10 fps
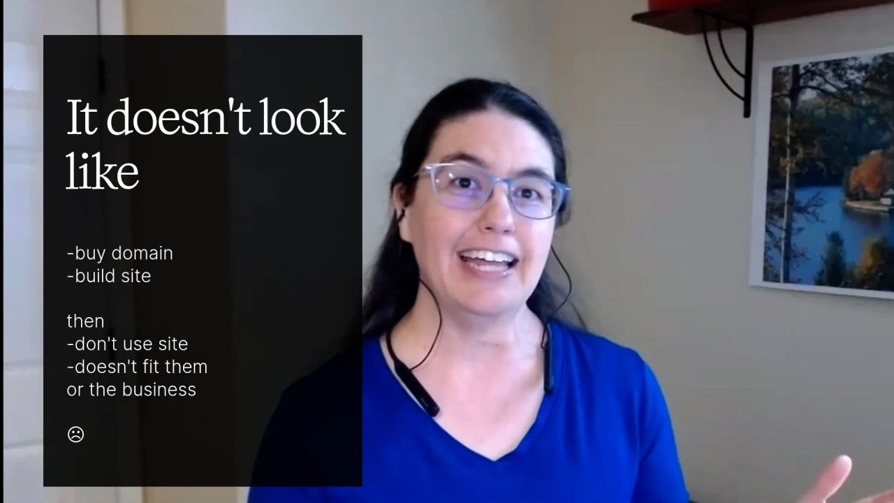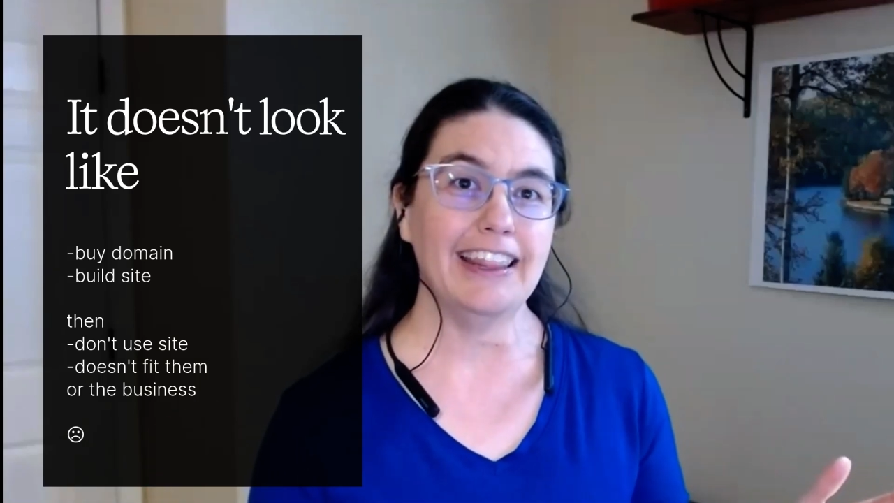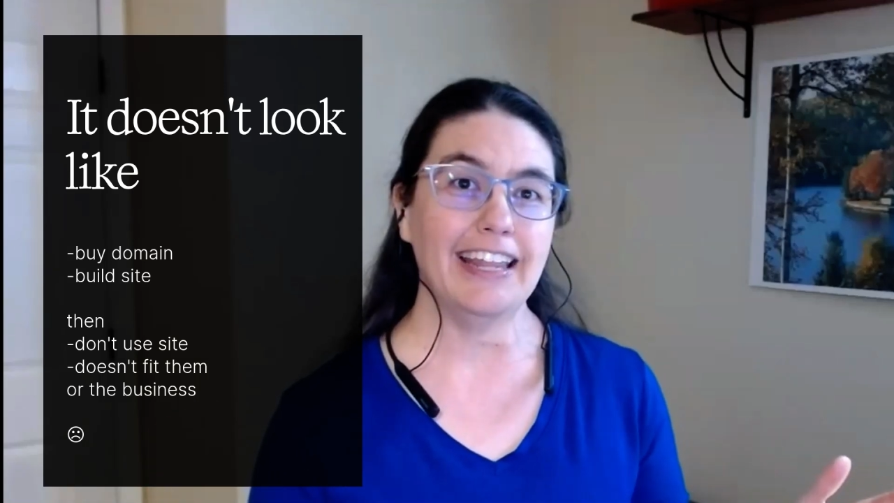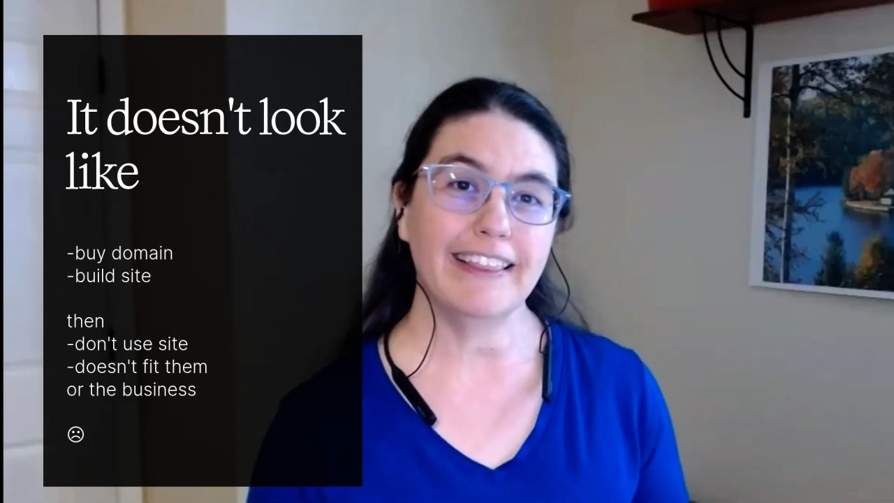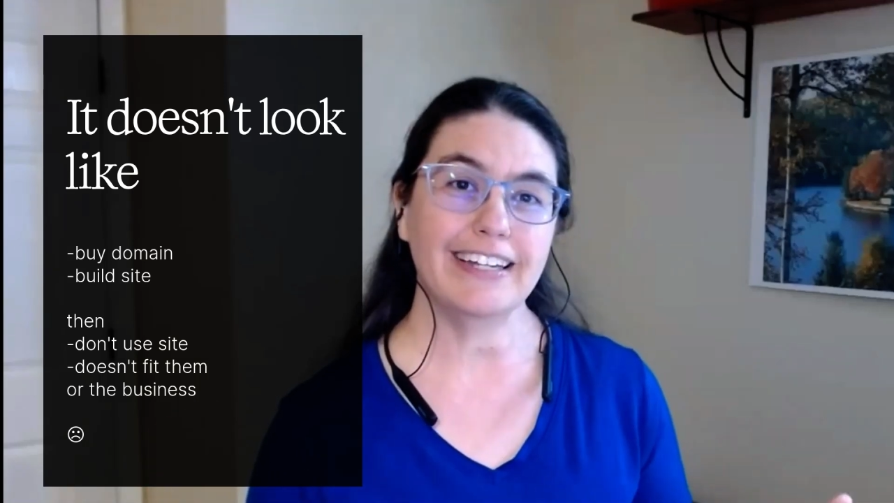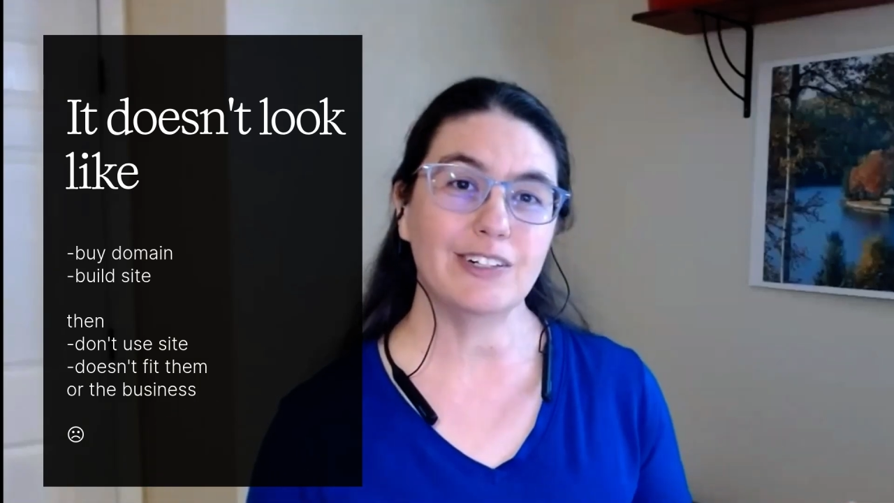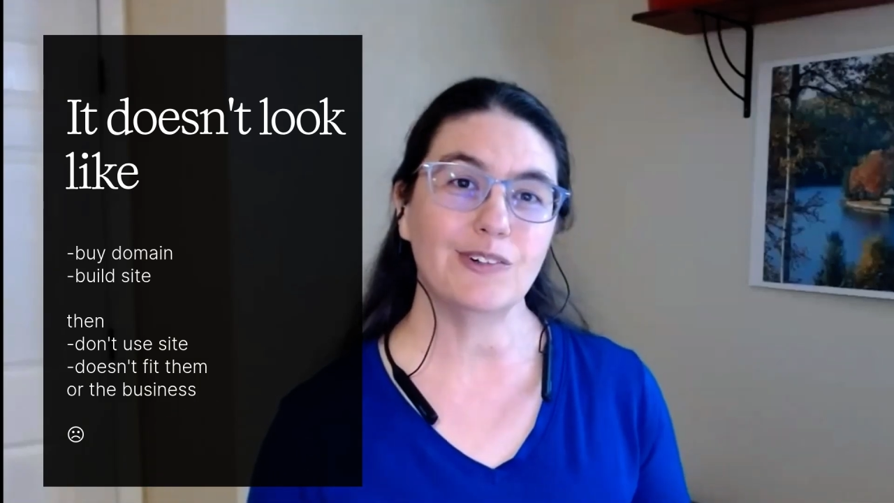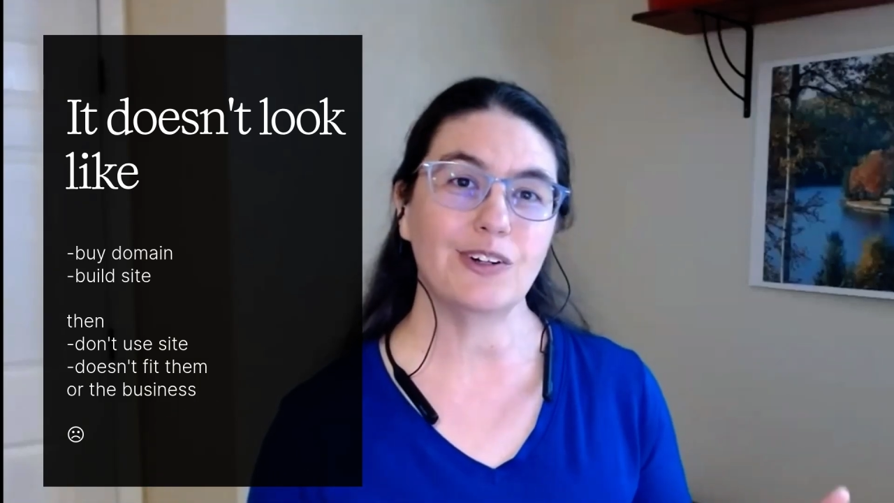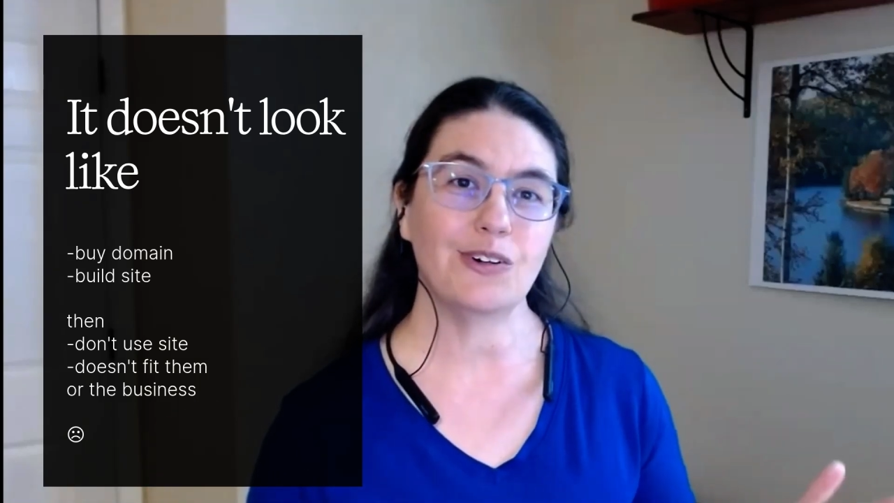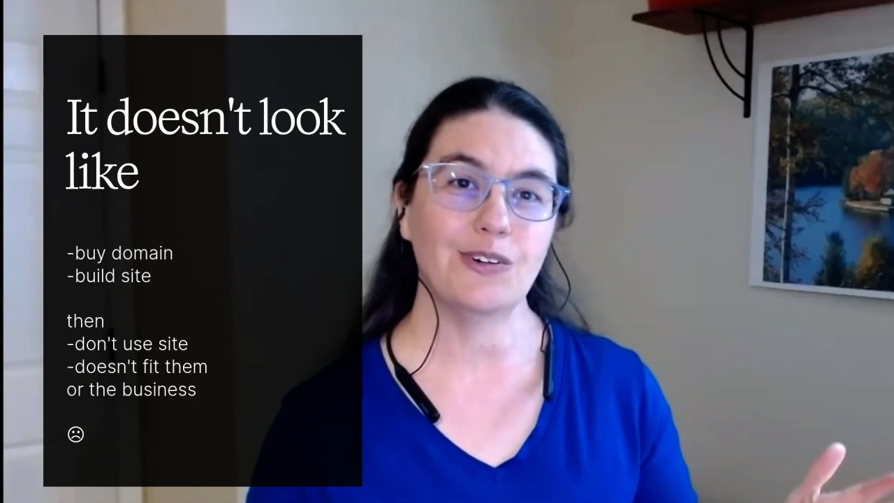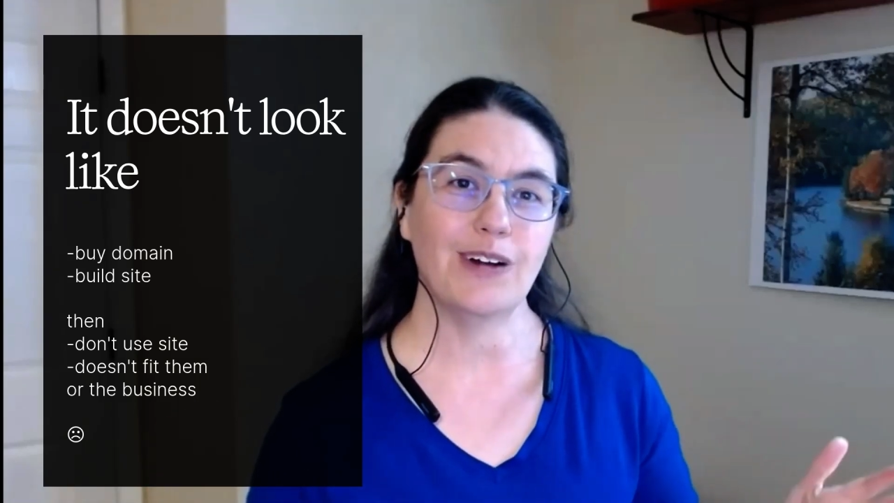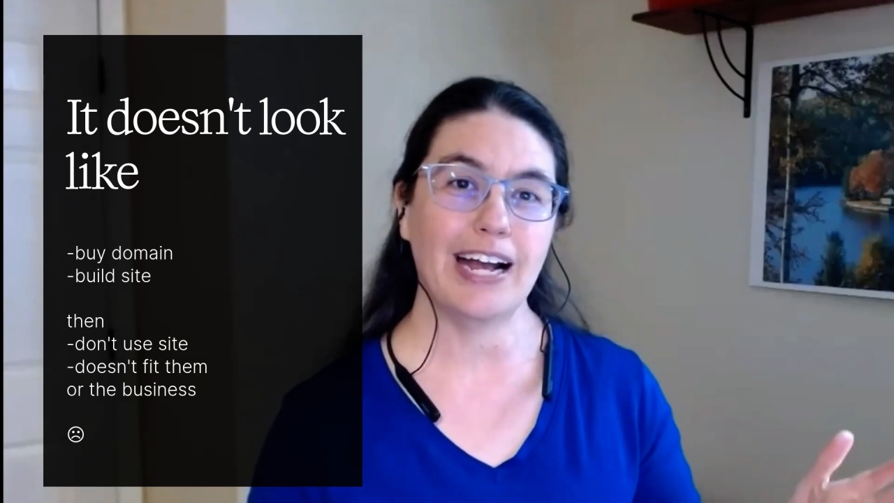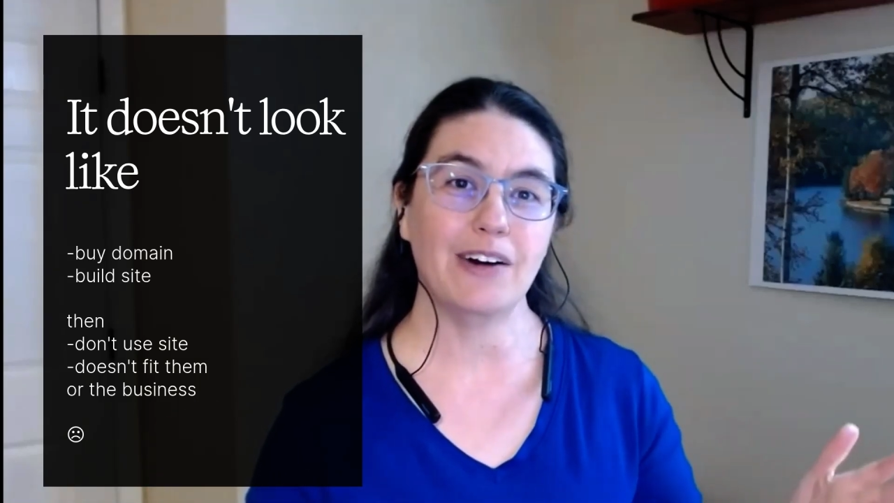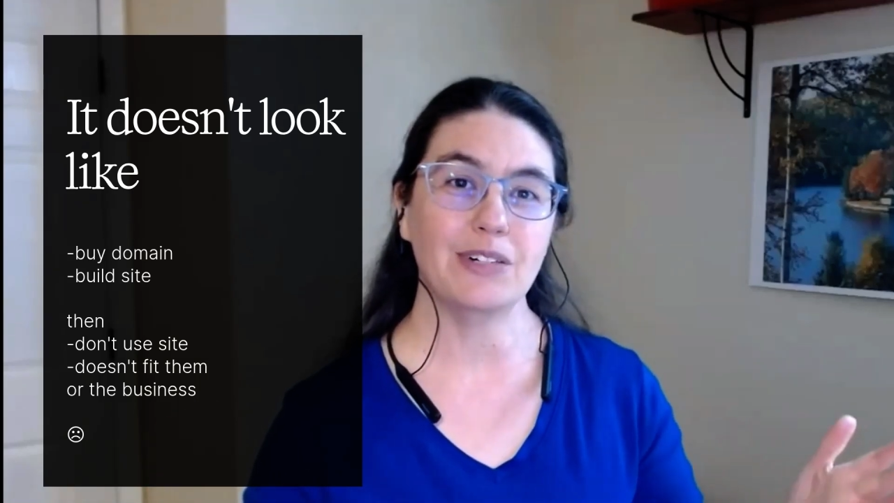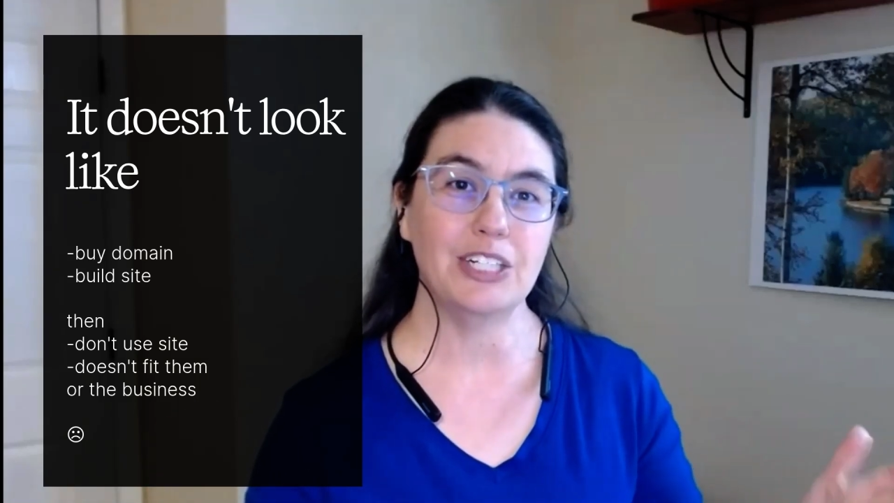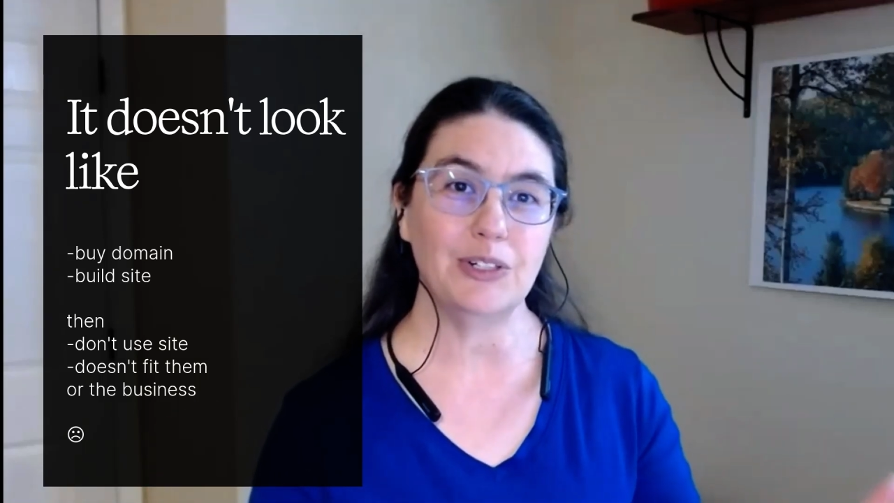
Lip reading: and then they don't know how to